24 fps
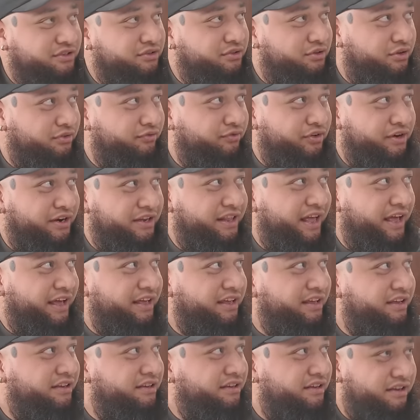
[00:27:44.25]
do for the
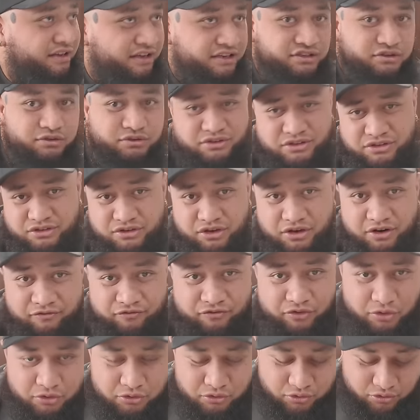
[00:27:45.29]
day. Mm. And she was just going to
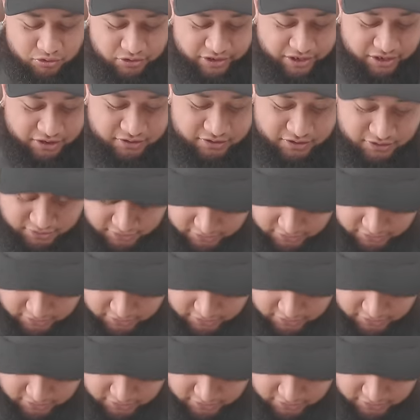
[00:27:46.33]
throw it all out.